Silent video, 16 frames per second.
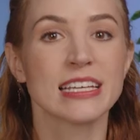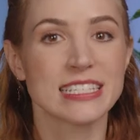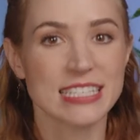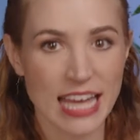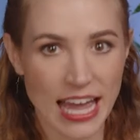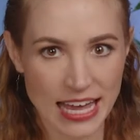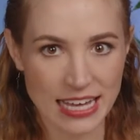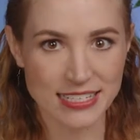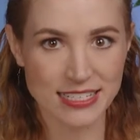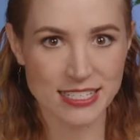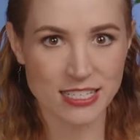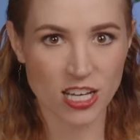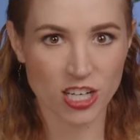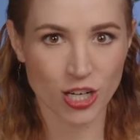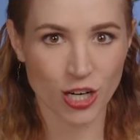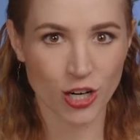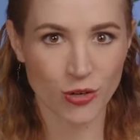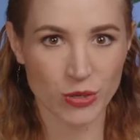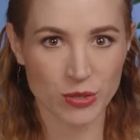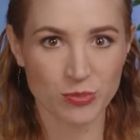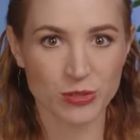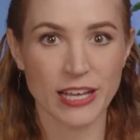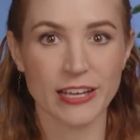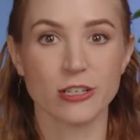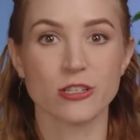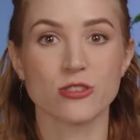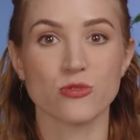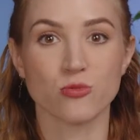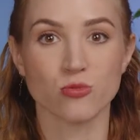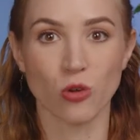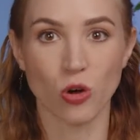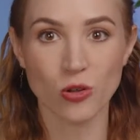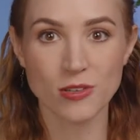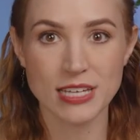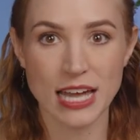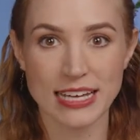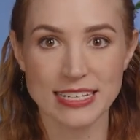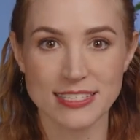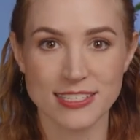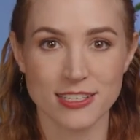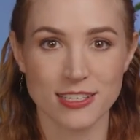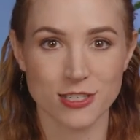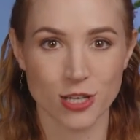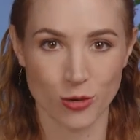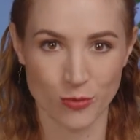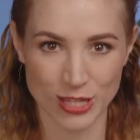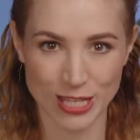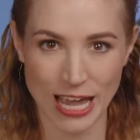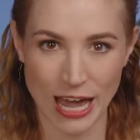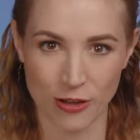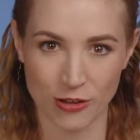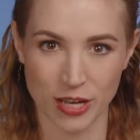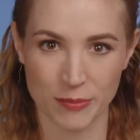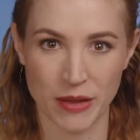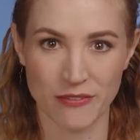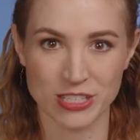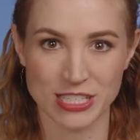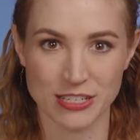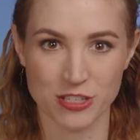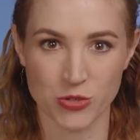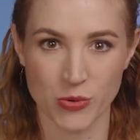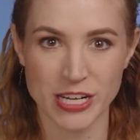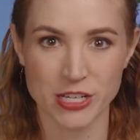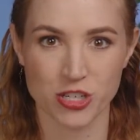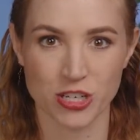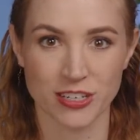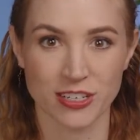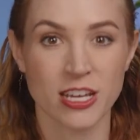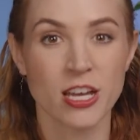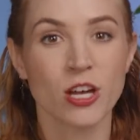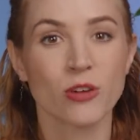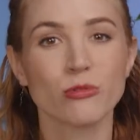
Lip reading: Tests occur when players roll dice to determine the outcome of a situation,